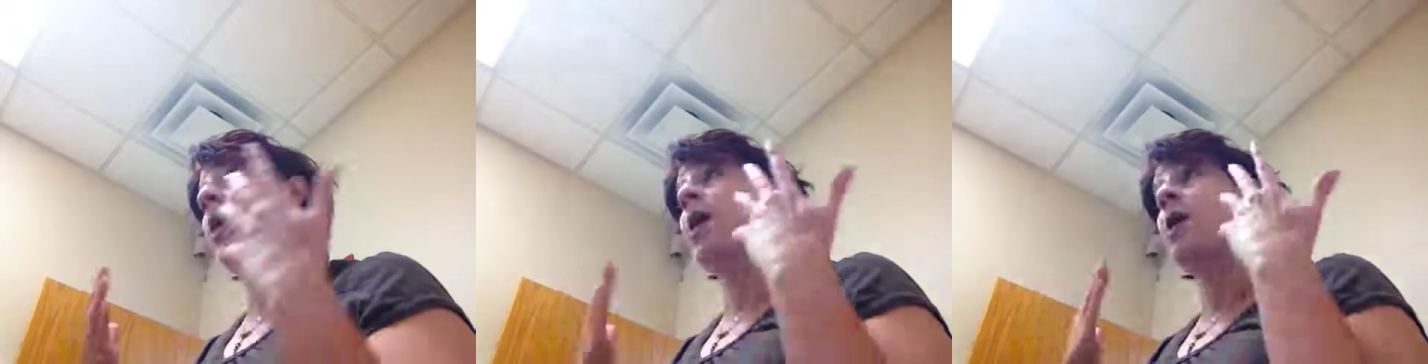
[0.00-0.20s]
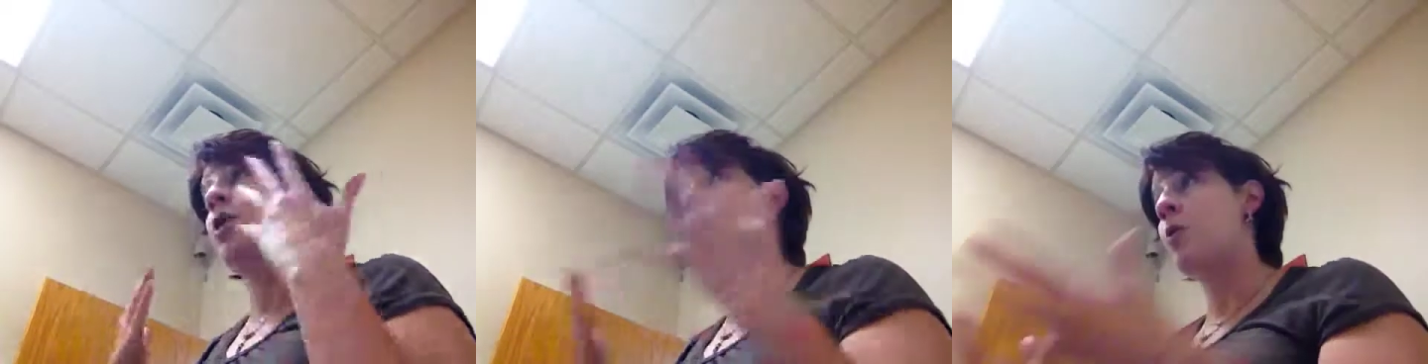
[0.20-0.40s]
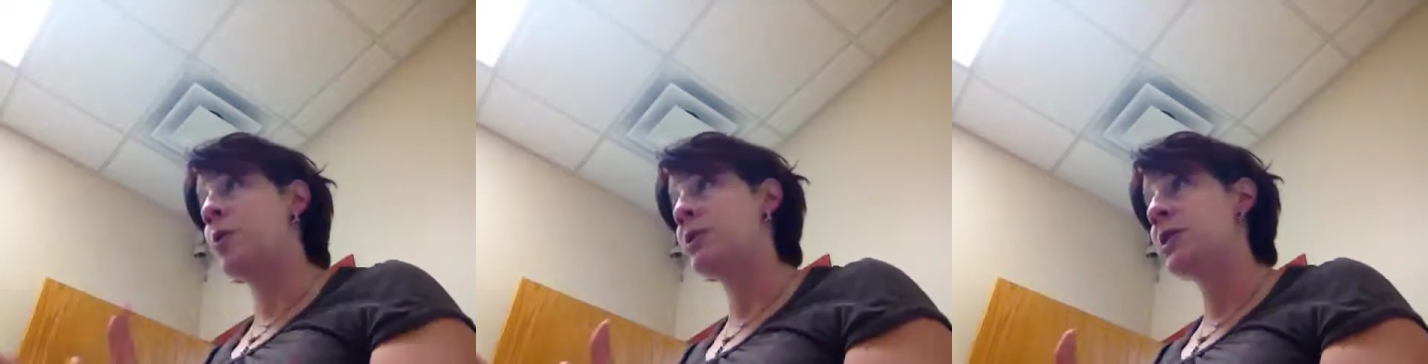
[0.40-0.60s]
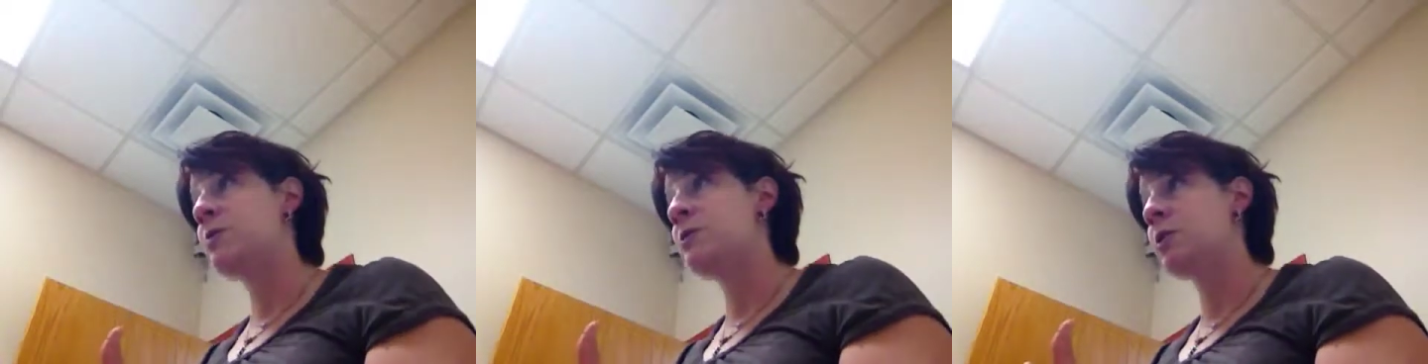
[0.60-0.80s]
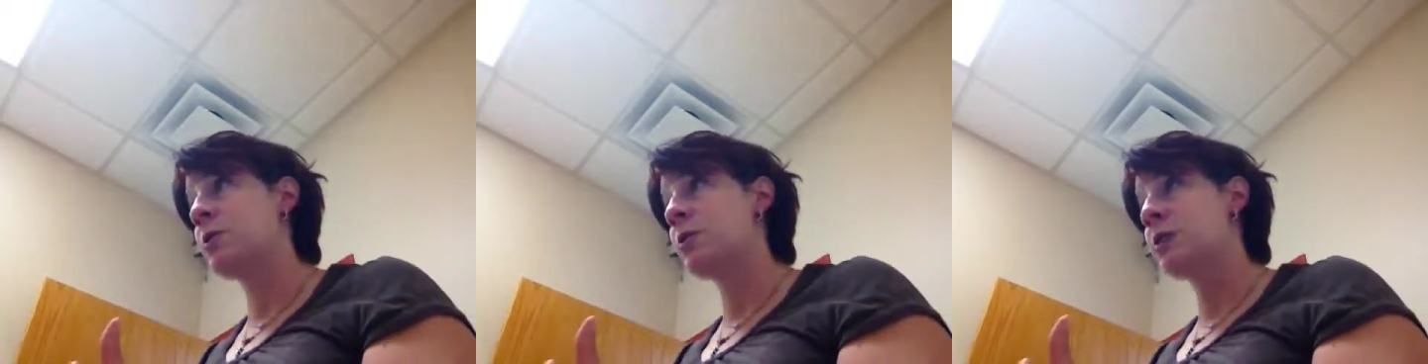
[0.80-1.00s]
And I know it
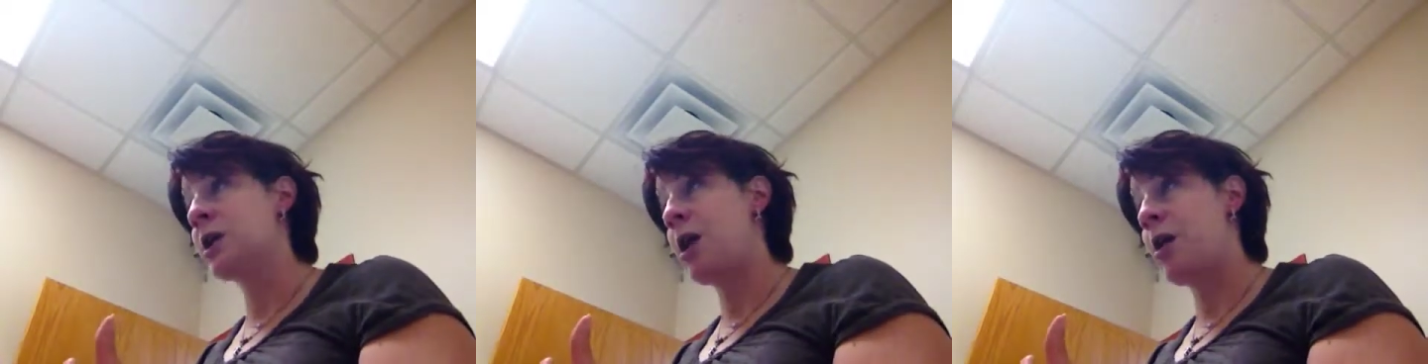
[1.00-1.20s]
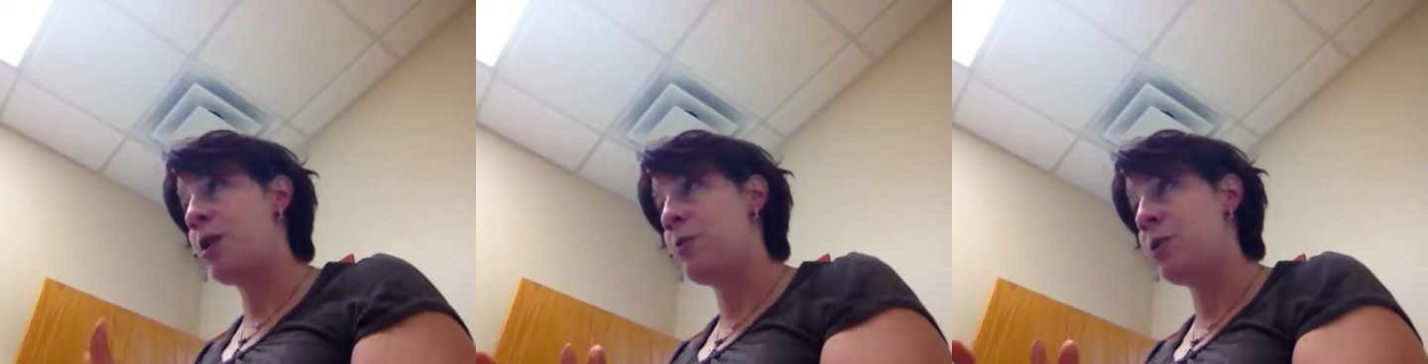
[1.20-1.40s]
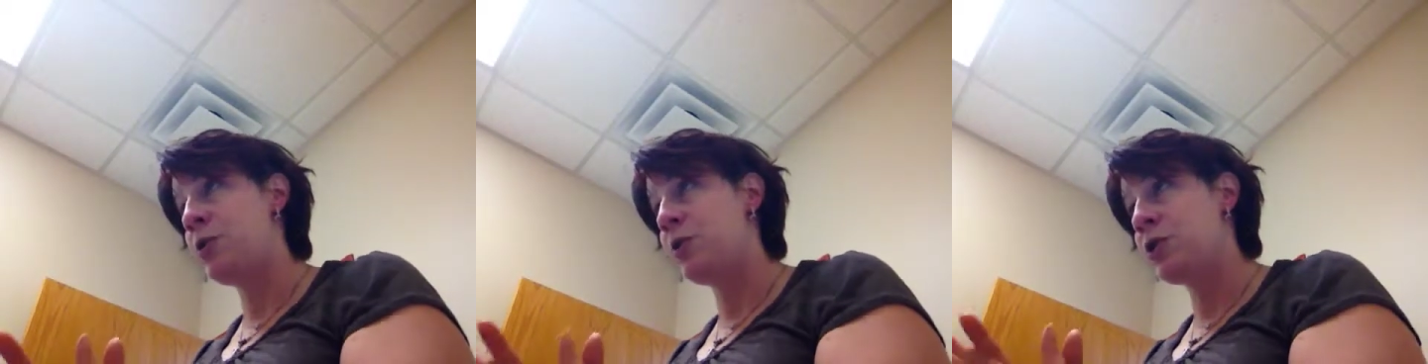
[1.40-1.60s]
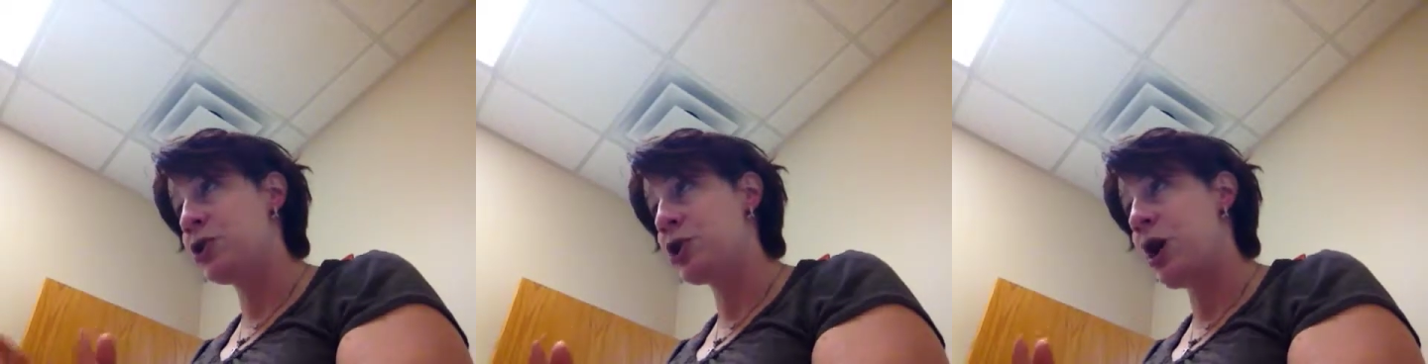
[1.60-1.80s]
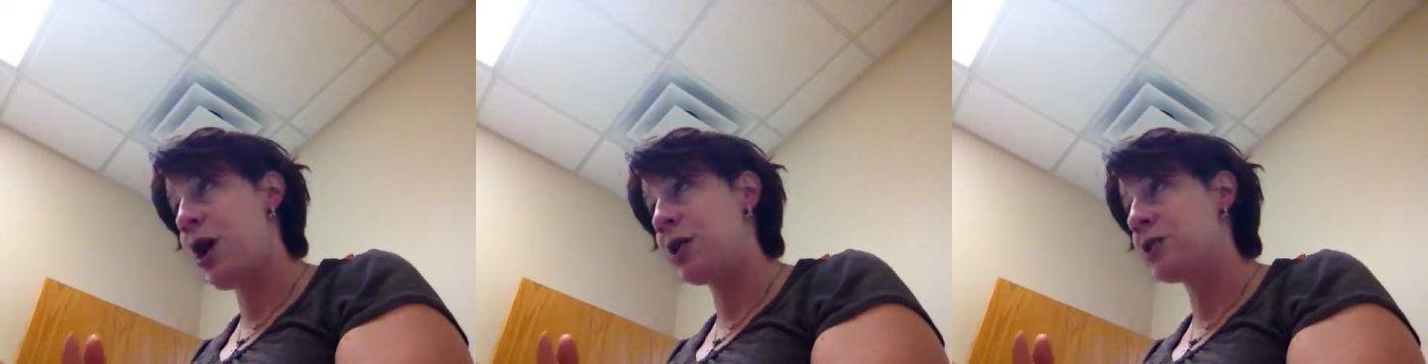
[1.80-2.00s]
seems a little scary to be doing the
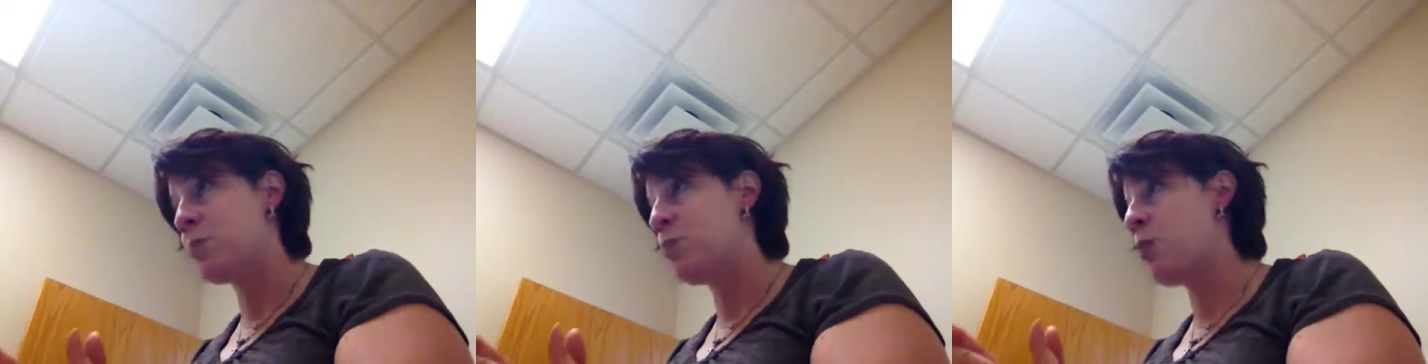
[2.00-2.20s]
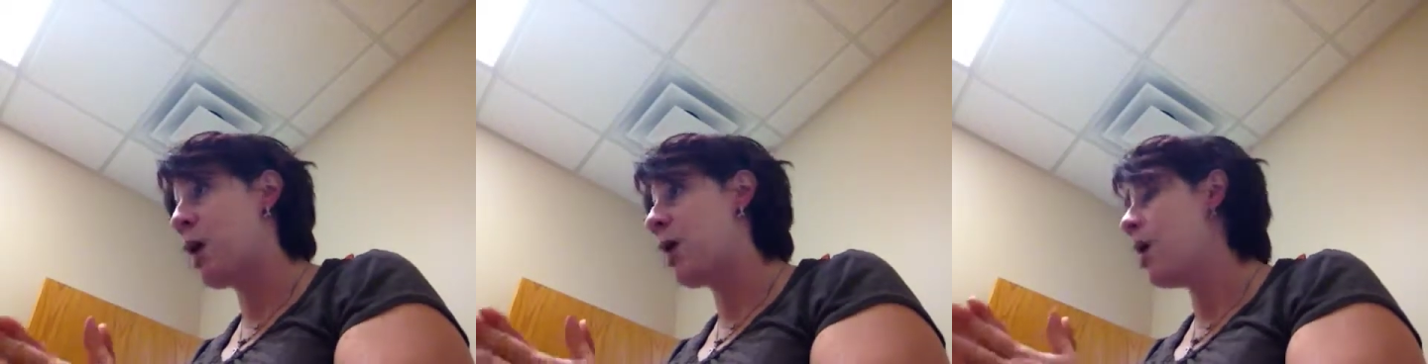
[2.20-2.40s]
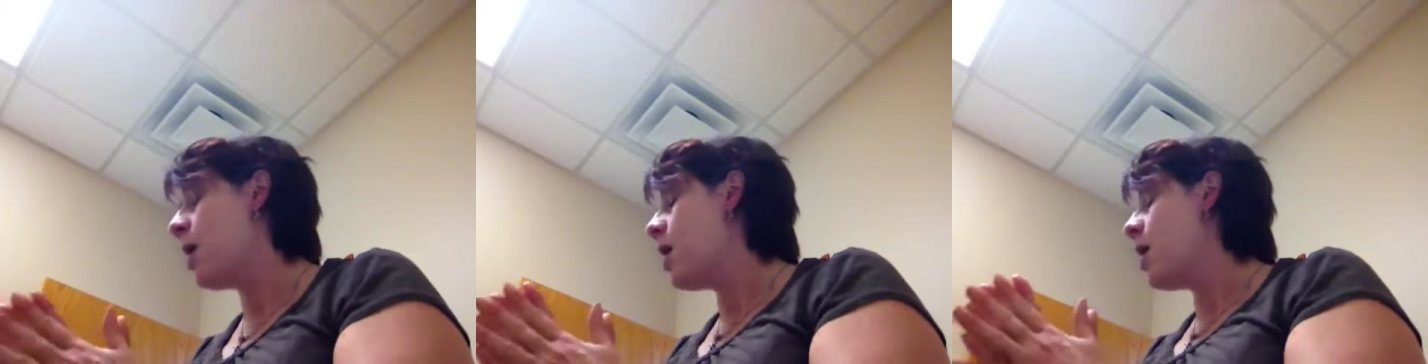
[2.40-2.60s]
shots, but